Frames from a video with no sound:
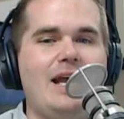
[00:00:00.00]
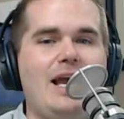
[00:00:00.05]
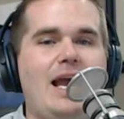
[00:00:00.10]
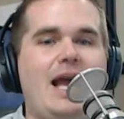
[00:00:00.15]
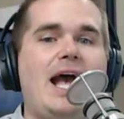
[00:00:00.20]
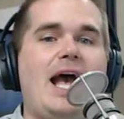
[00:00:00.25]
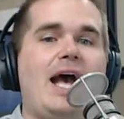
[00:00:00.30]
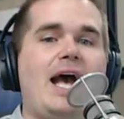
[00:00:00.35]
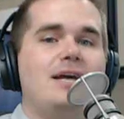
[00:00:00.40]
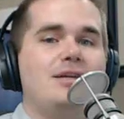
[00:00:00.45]

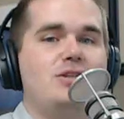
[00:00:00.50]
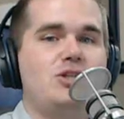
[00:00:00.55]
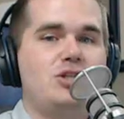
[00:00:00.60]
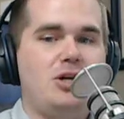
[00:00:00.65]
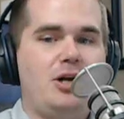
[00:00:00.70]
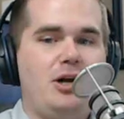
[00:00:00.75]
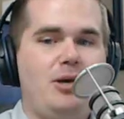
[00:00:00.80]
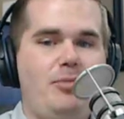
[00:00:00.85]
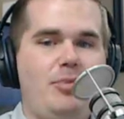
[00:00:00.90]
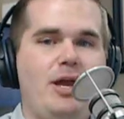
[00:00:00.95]
as
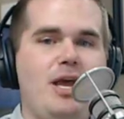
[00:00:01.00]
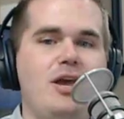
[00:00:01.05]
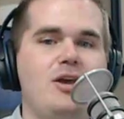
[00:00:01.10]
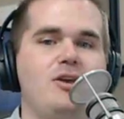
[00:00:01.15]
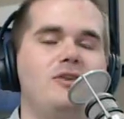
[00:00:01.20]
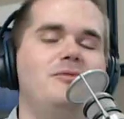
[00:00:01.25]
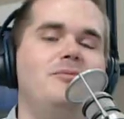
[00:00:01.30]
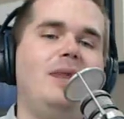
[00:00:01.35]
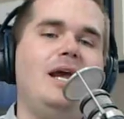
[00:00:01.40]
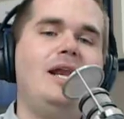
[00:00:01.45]
sharp, you
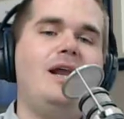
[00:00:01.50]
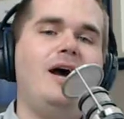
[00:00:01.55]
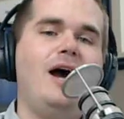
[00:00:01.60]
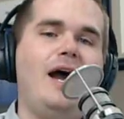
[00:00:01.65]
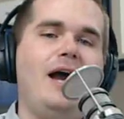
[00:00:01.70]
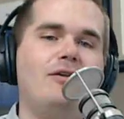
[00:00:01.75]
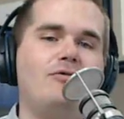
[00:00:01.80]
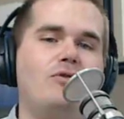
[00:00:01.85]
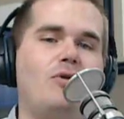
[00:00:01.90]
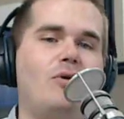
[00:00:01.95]
may not
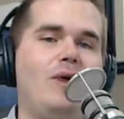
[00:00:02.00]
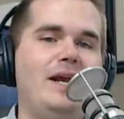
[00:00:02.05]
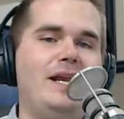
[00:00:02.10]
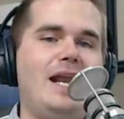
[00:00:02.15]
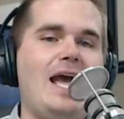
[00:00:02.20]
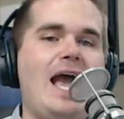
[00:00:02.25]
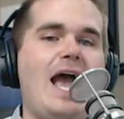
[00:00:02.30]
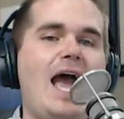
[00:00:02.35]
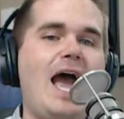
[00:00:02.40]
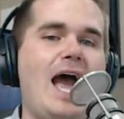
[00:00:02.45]
have quite
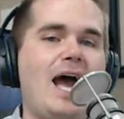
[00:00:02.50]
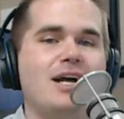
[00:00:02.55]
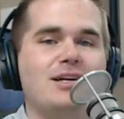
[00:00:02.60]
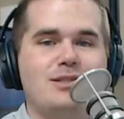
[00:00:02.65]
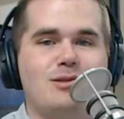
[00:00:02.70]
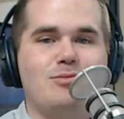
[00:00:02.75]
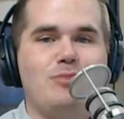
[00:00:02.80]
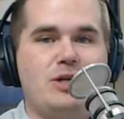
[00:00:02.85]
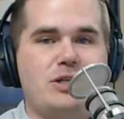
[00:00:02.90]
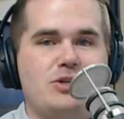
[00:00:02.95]
as mm-hmm.
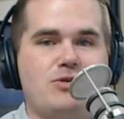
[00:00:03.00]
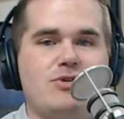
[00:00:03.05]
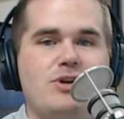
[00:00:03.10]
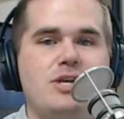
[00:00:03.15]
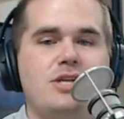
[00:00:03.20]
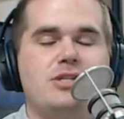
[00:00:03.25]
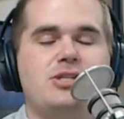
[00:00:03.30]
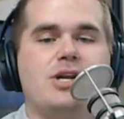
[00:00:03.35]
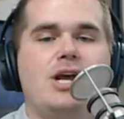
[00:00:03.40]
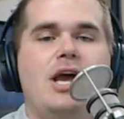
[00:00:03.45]
much
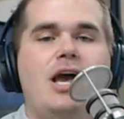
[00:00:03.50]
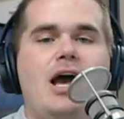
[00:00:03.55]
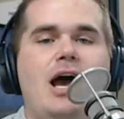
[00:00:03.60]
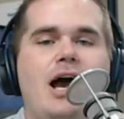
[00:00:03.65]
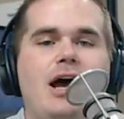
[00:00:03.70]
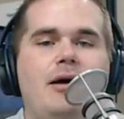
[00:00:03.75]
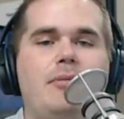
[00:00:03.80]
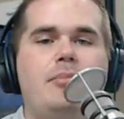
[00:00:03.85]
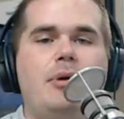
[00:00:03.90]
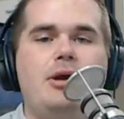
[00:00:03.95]
reach,
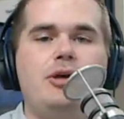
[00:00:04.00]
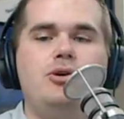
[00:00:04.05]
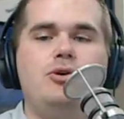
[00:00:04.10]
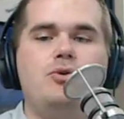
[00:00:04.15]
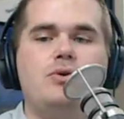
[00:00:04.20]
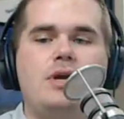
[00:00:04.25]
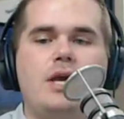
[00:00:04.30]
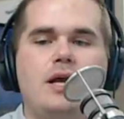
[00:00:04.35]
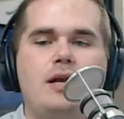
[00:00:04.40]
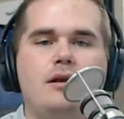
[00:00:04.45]
but you
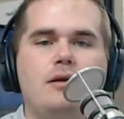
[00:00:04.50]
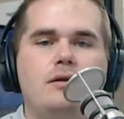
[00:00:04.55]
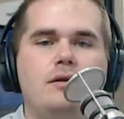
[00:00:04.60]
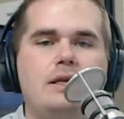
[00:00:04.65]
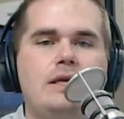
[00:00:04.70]
can